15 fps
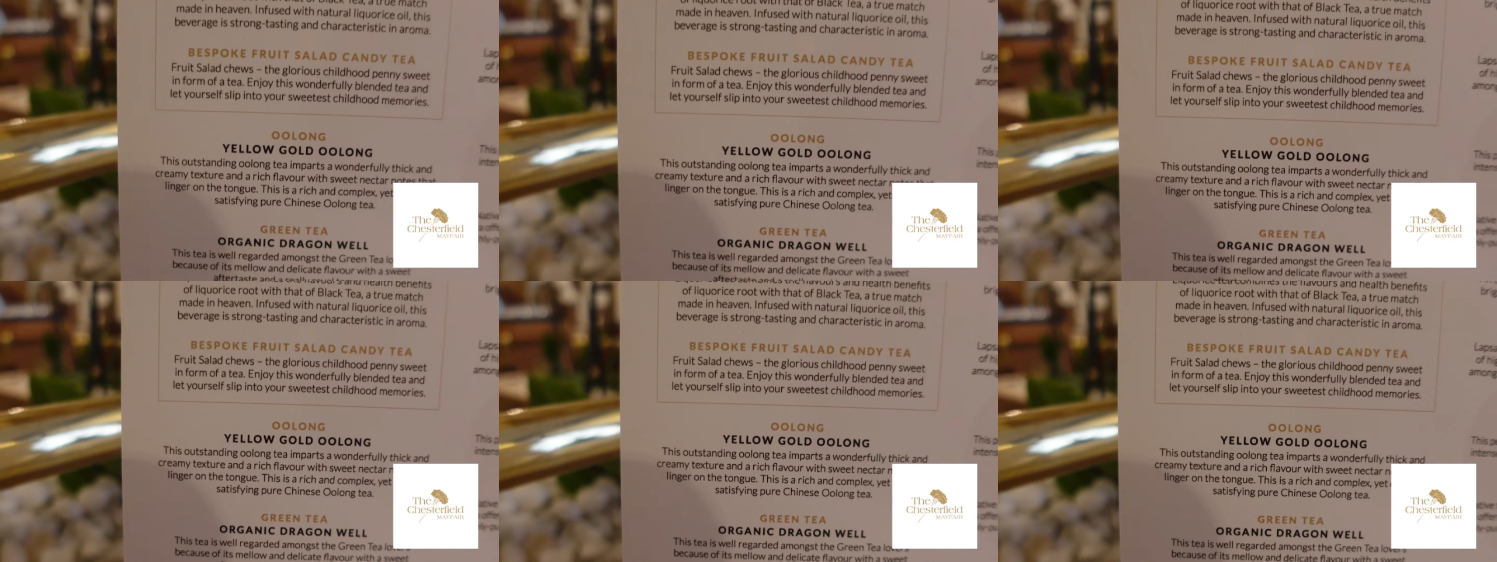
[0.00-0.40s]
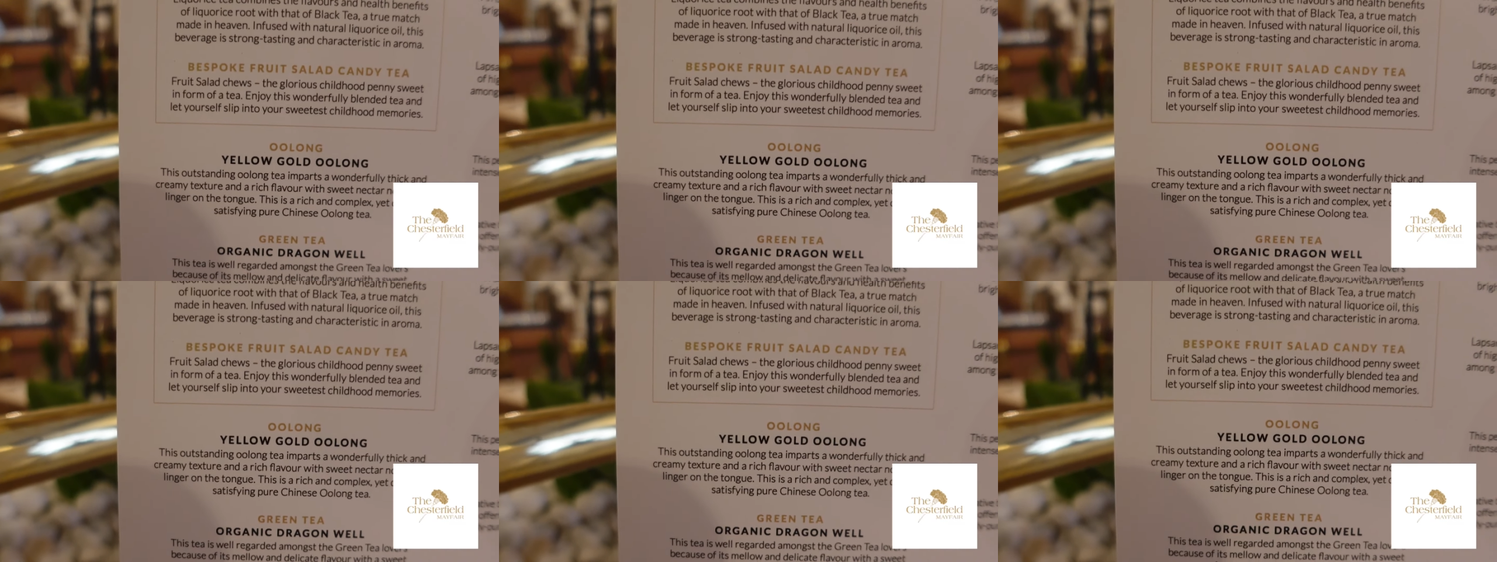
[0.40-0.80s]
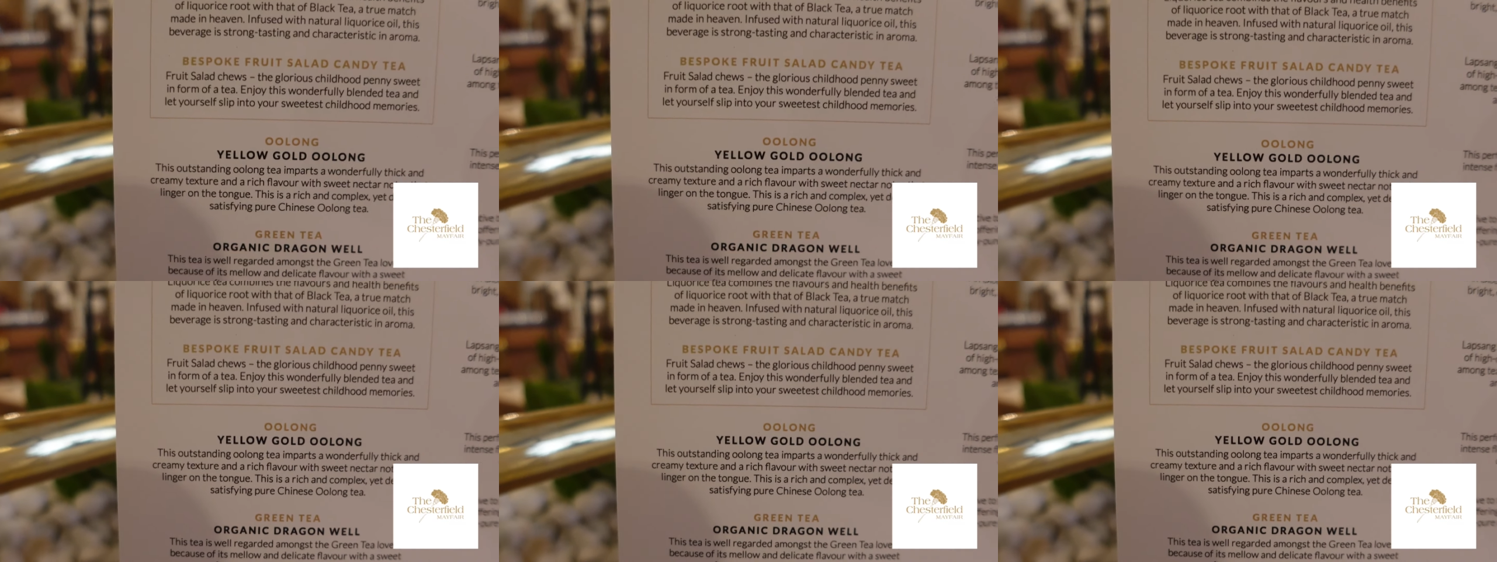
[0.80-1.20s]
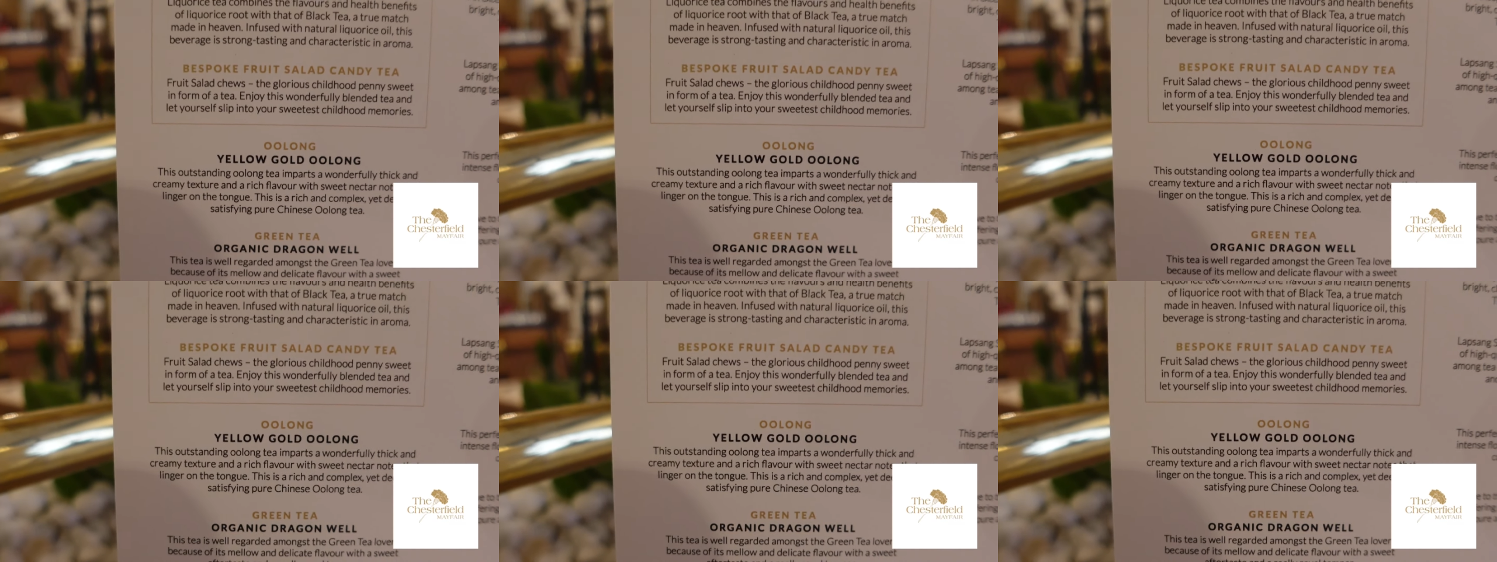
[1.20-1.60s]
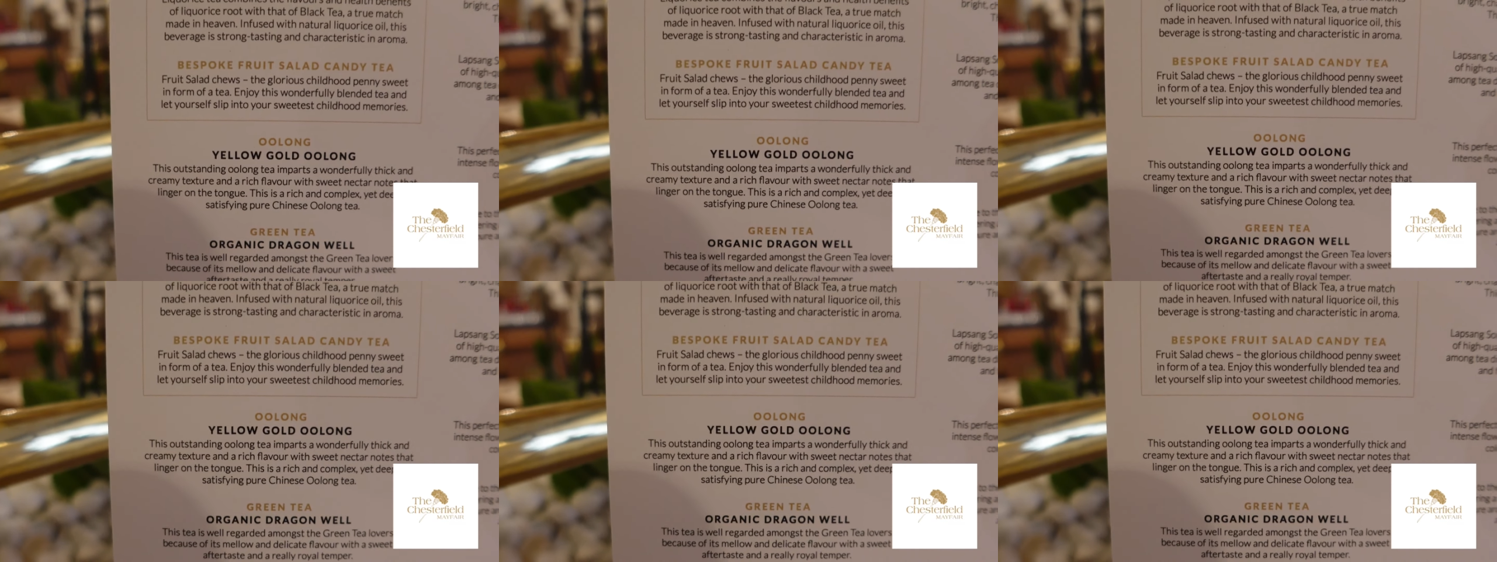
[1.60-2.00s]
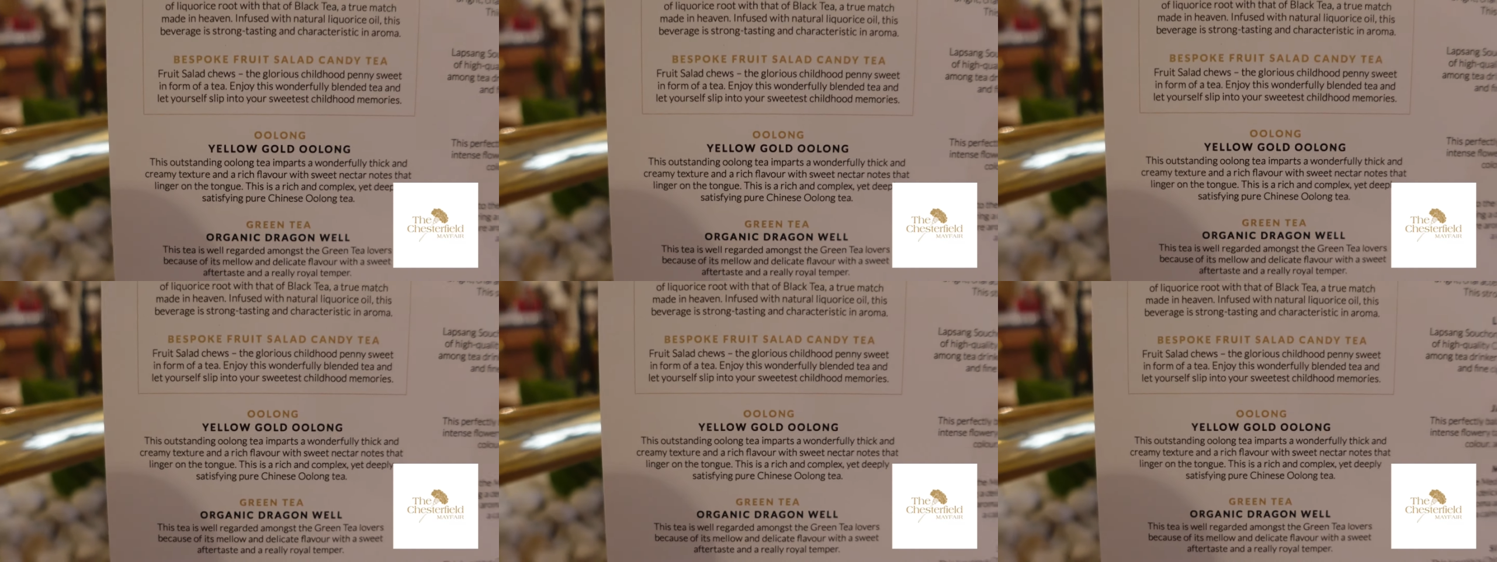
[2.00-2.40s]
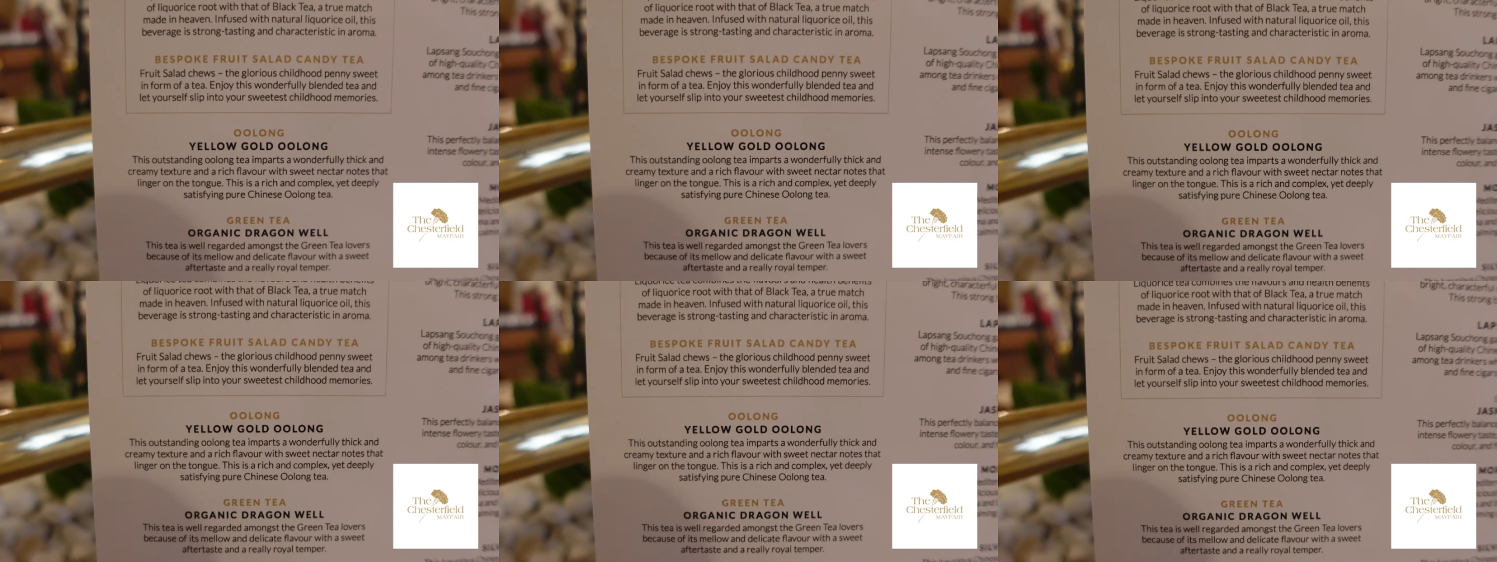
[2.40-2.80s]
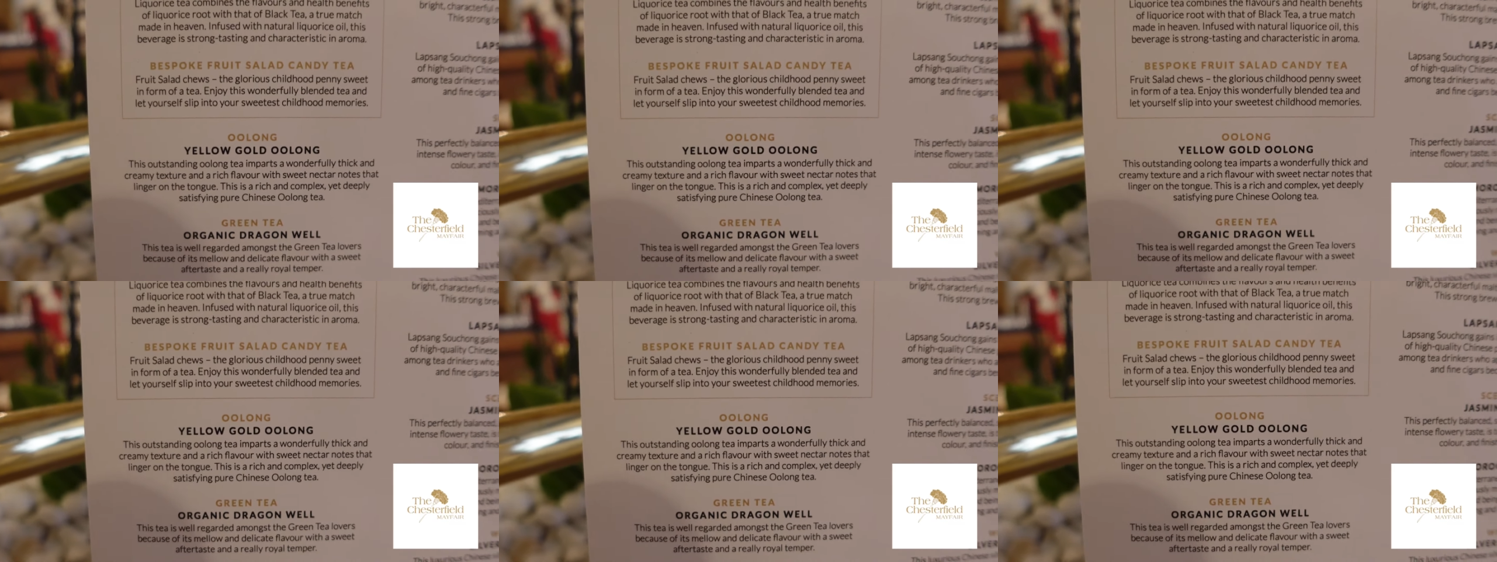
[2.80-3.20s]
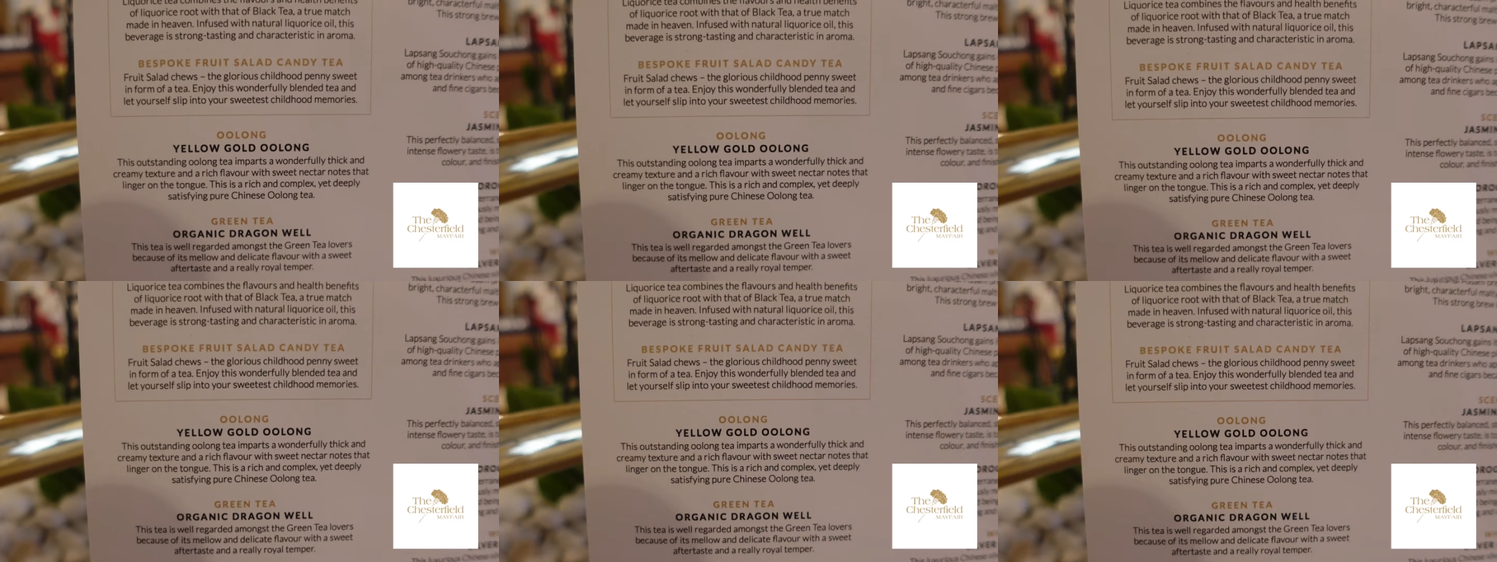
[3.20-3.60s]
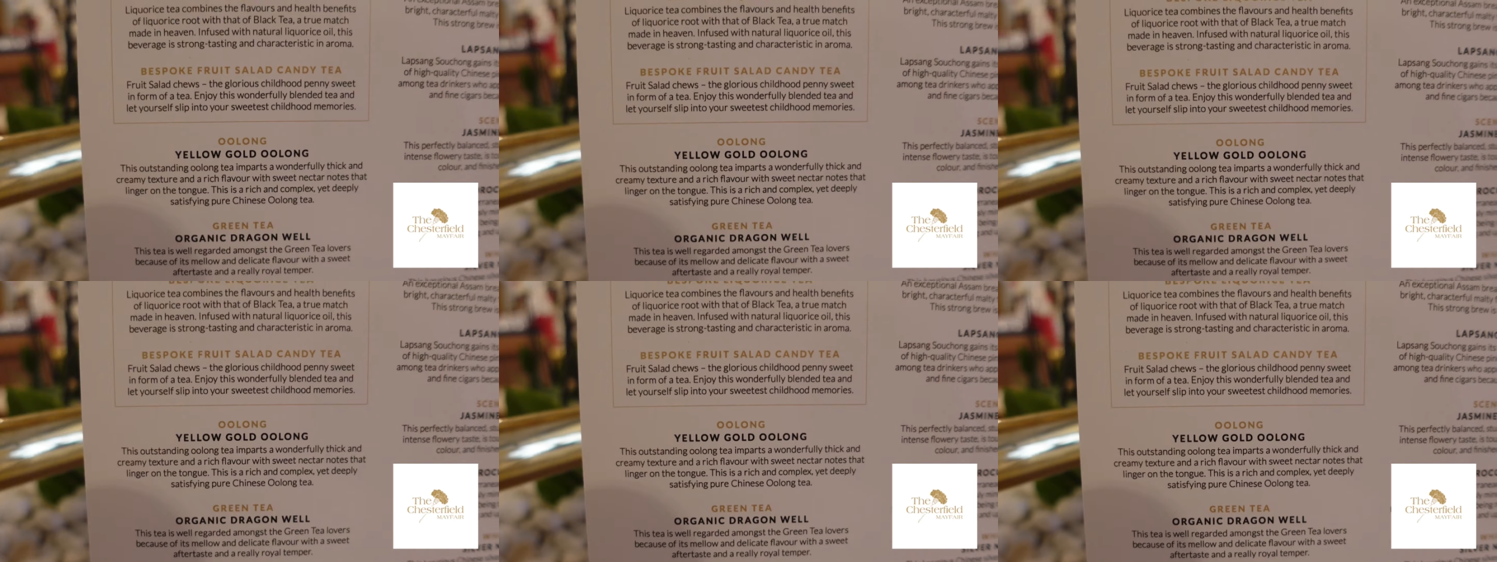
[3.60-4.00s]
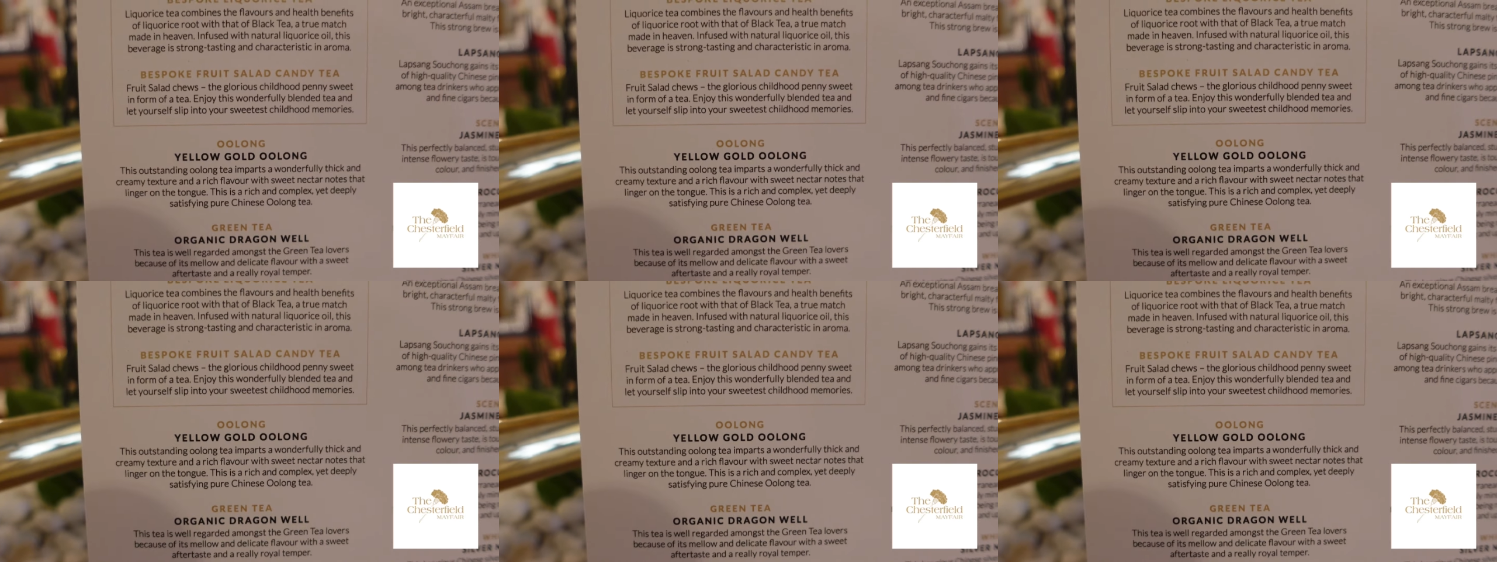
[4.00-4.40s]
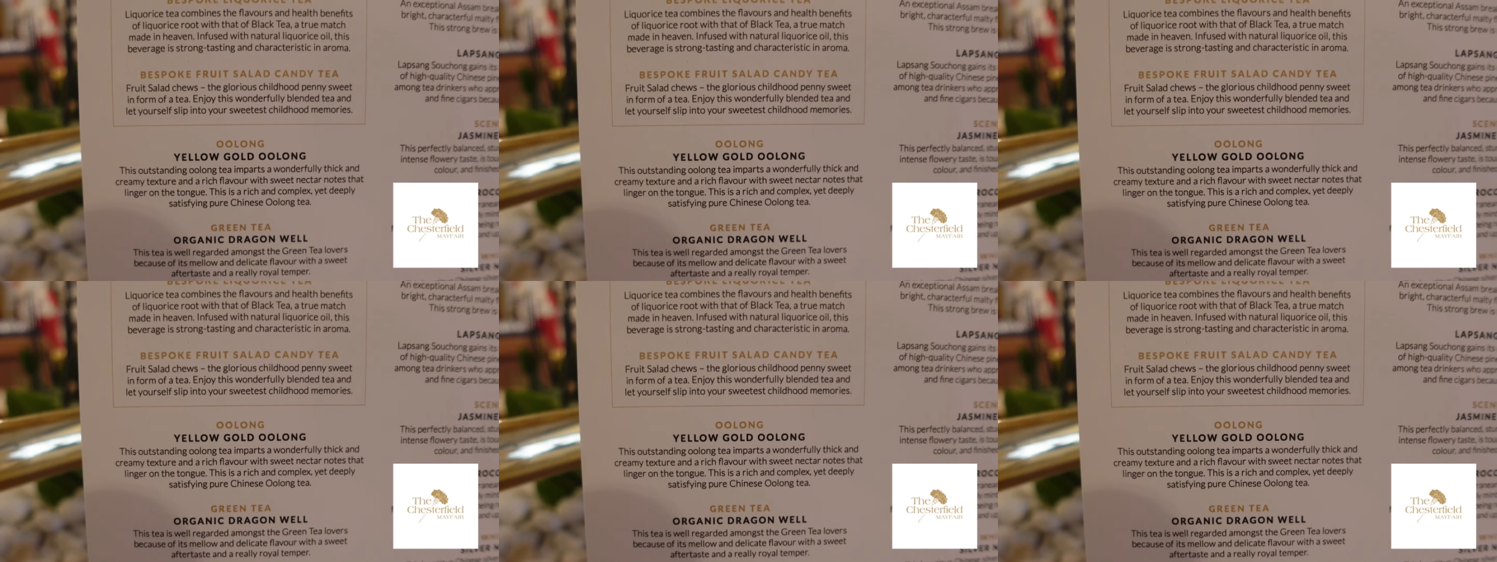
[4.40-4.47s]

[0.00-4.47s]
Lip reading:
Nobody's mouth can be seen.